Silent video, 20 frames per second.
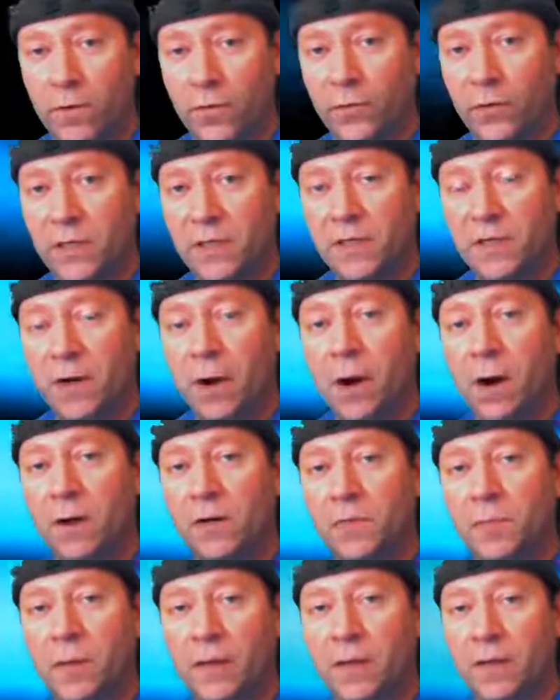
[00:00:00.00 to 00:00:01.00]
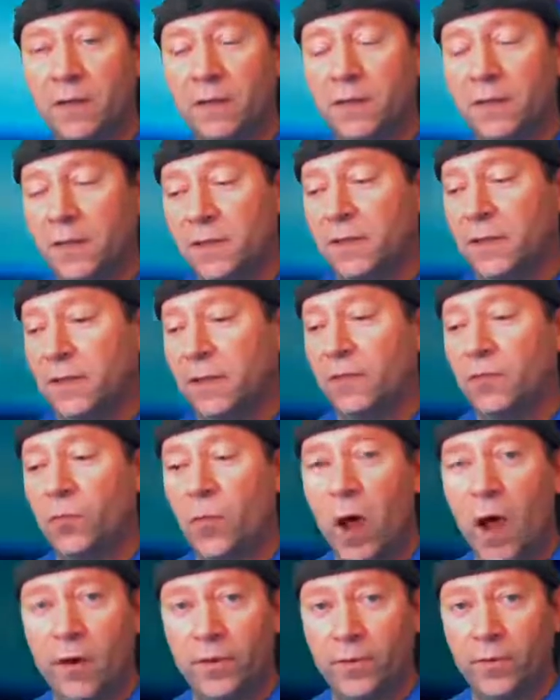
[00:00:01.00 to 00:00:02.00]
3 stars because this is
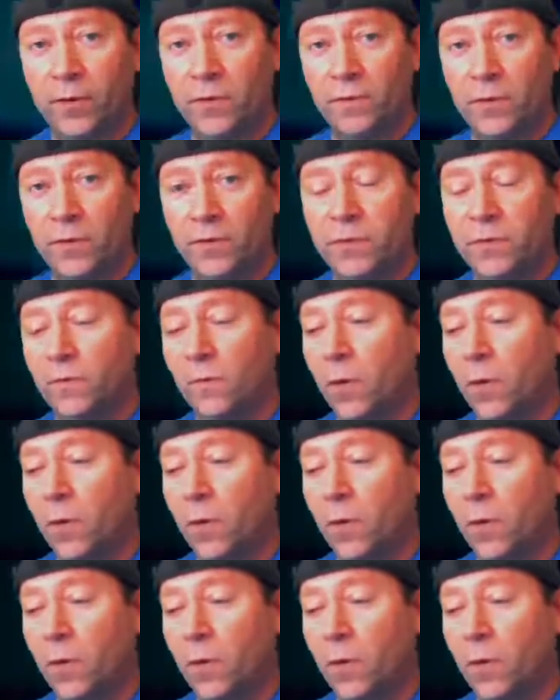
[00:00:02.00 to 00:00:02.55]
Rotten Reviews